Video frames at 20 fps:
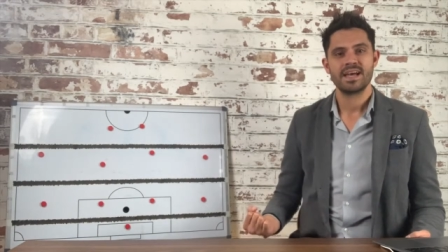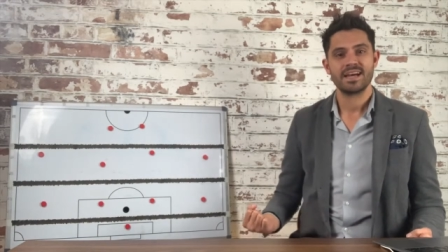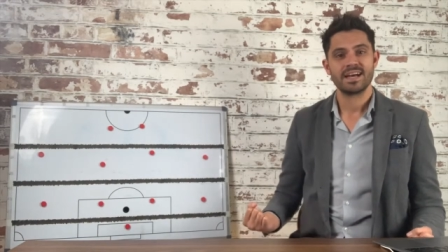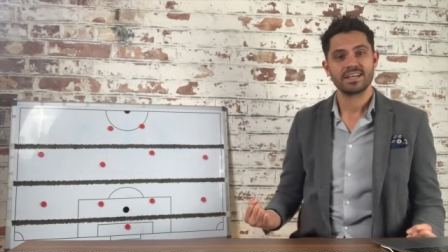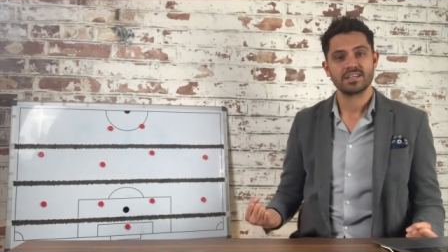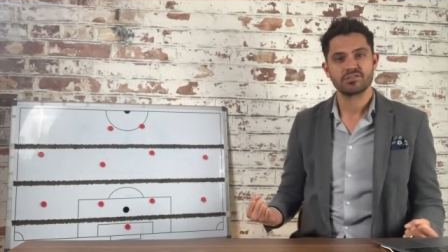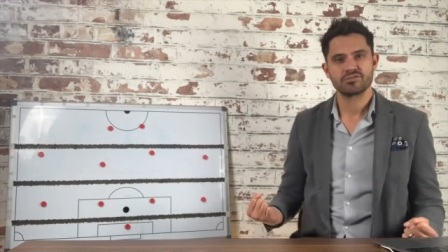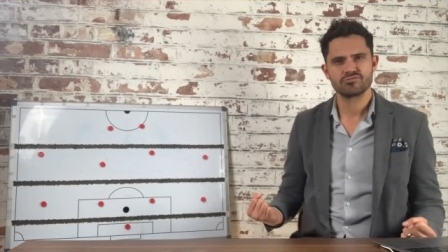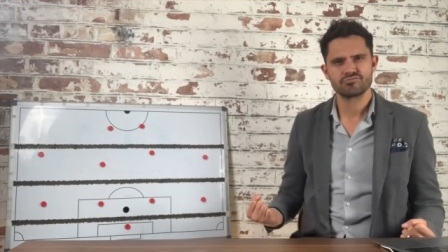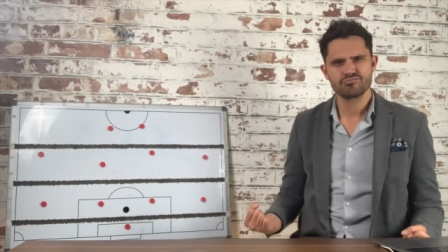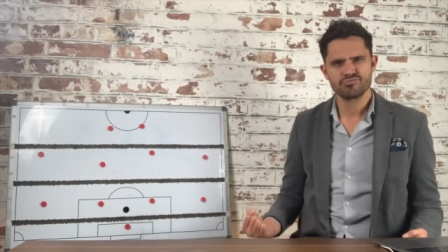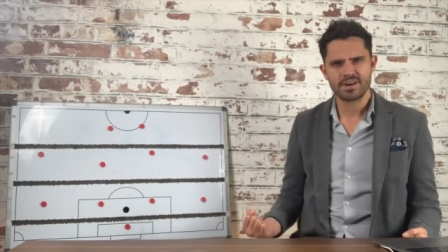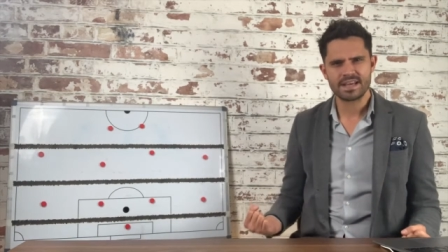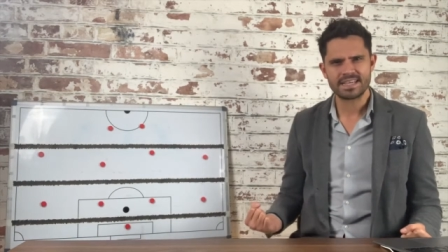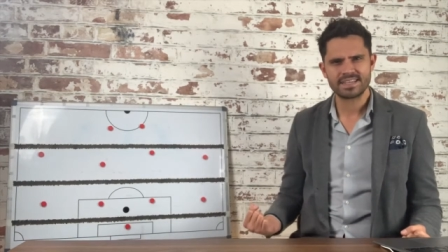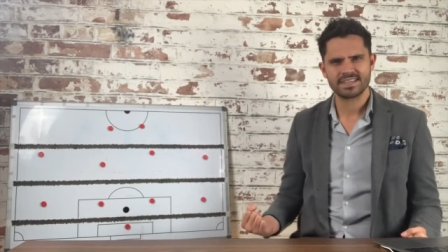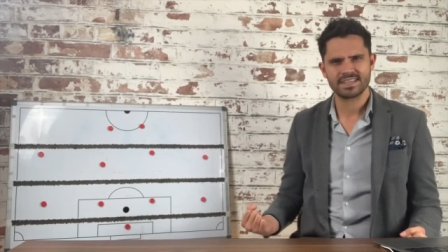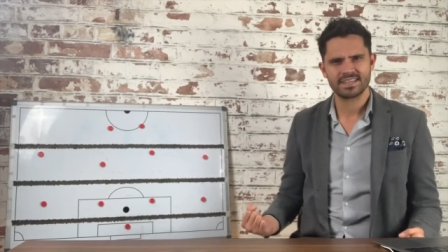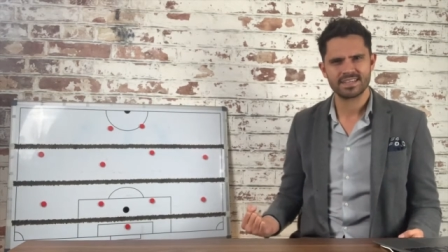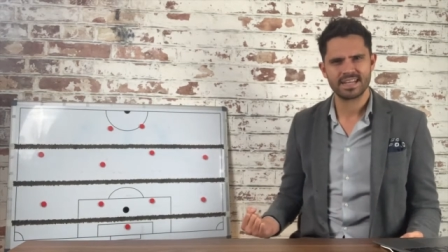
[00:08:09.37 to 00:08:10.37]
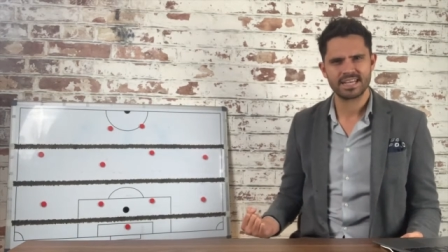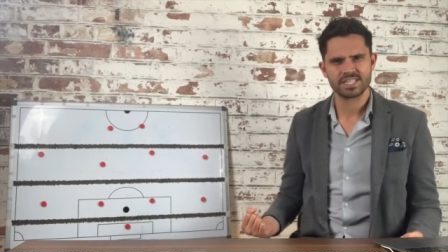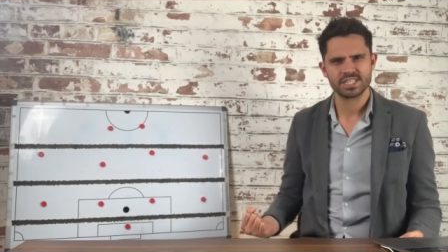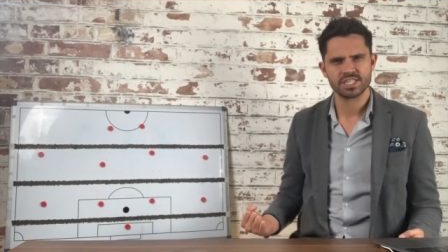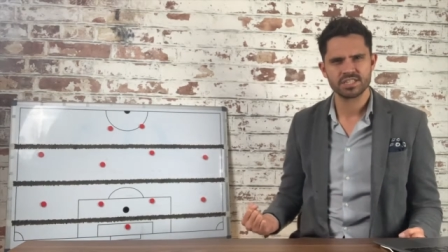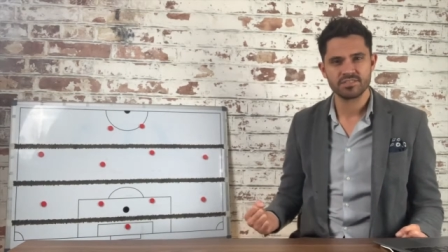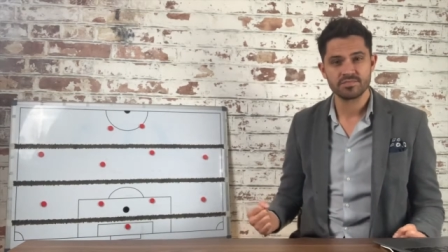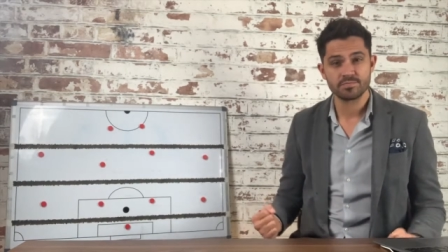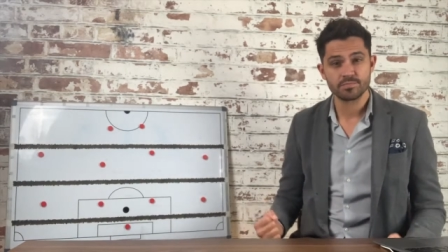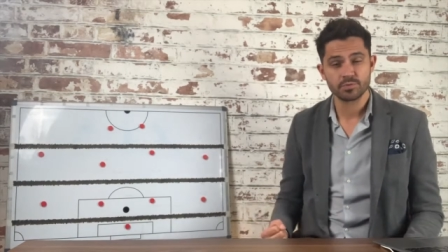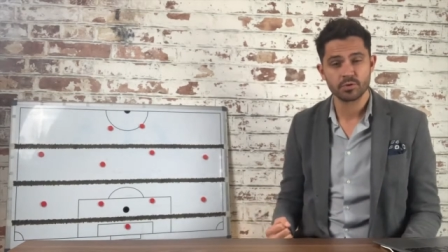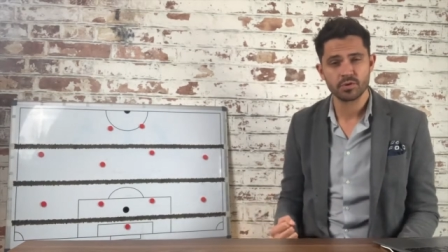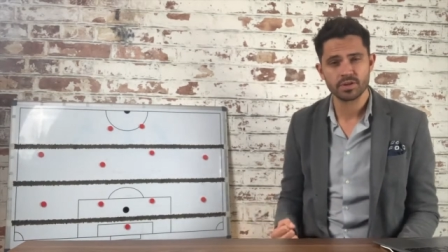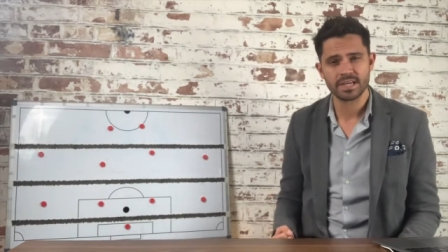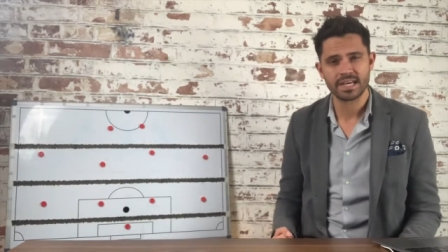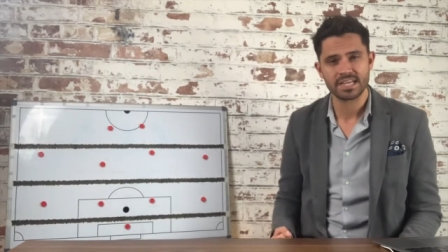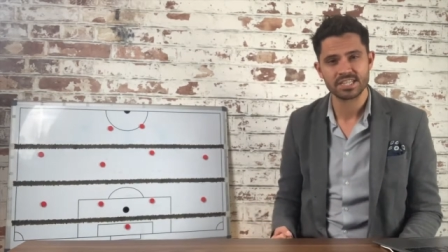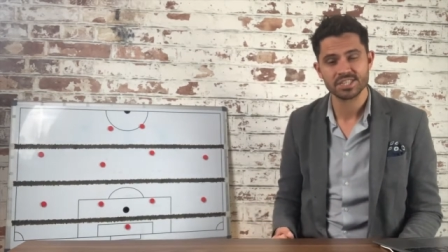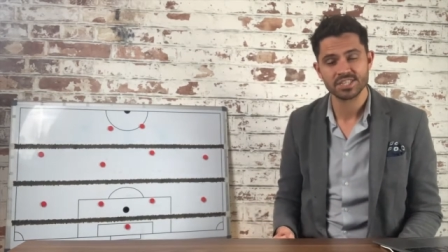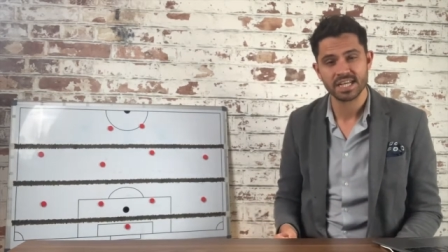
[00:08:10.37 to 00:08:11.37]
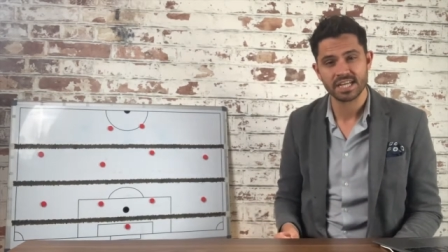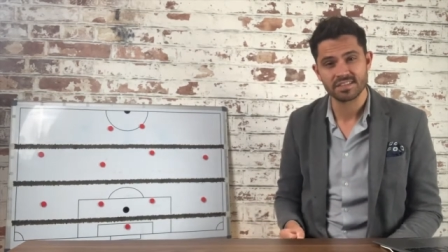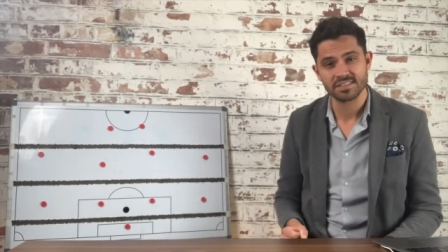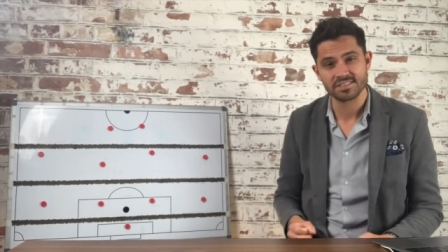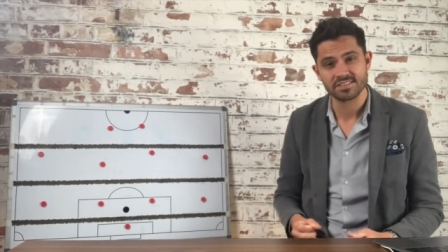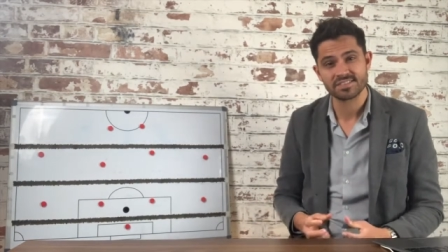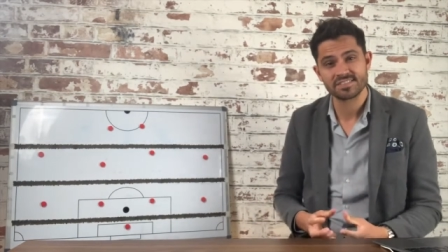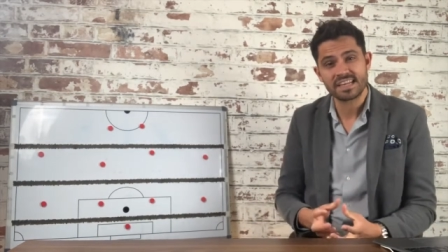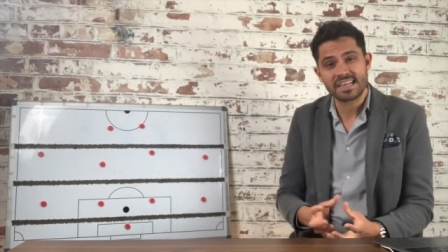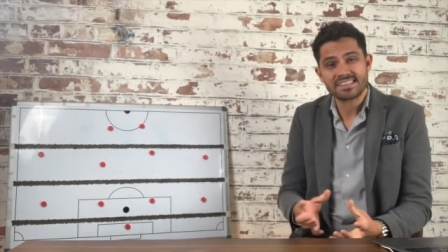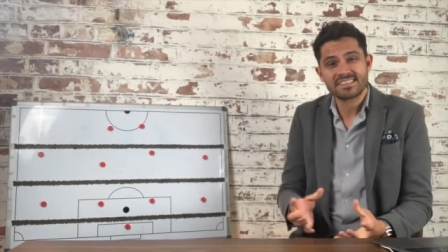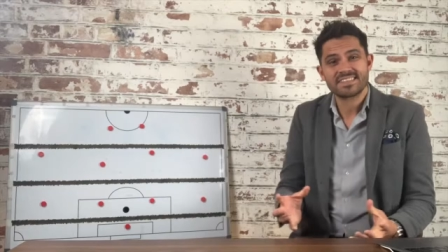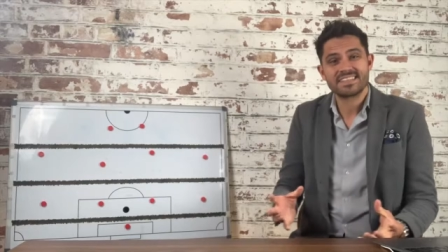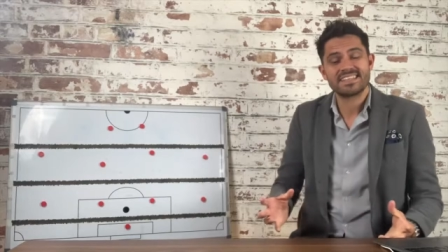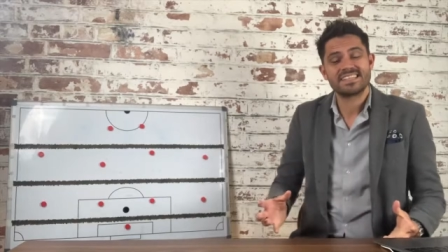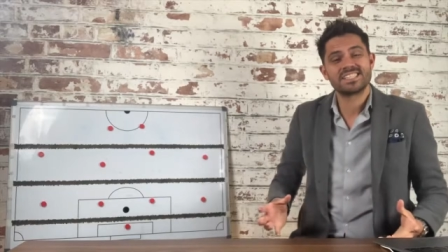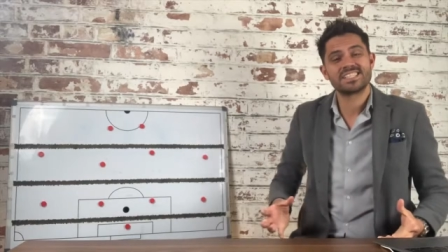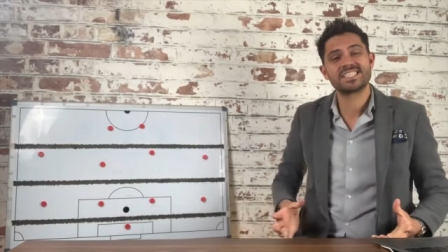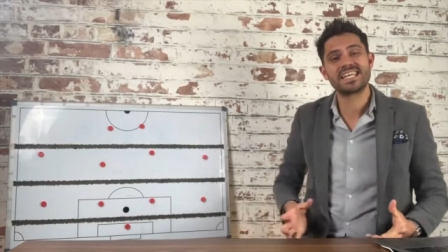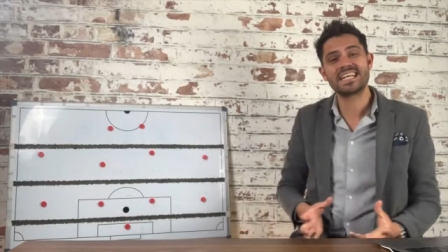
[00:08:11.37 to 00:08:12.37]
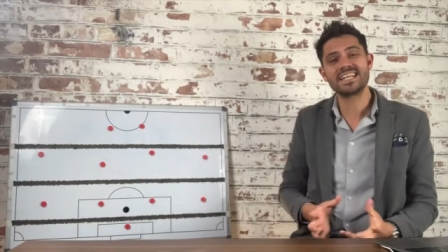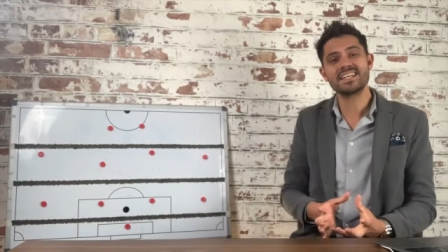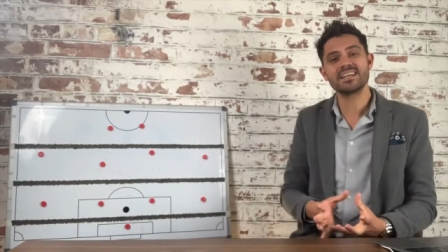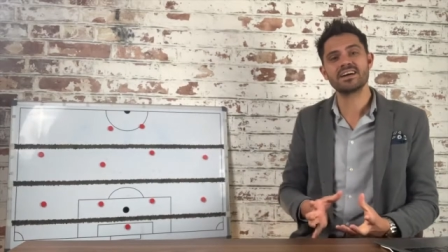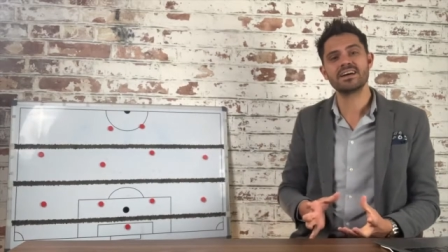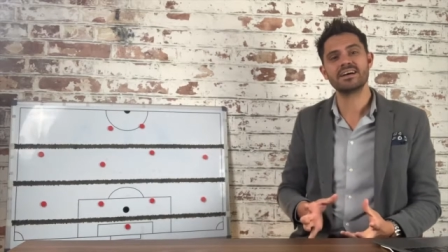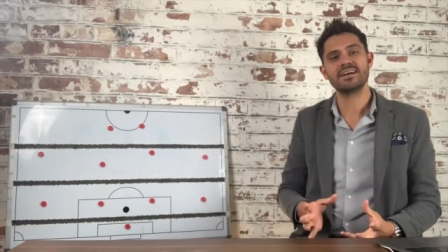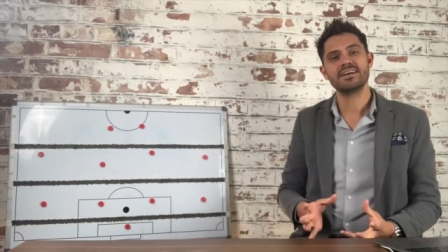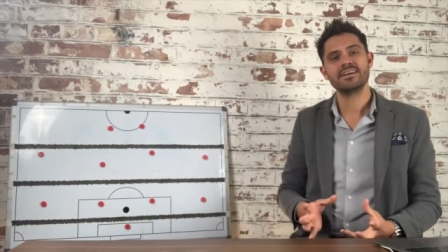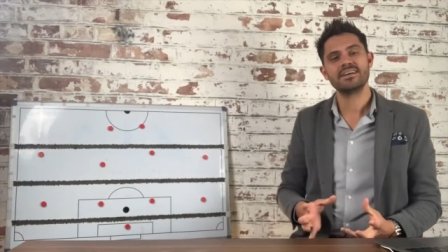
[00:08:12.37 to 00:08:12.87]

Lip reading: a great collection of broadcast channels sets the agenda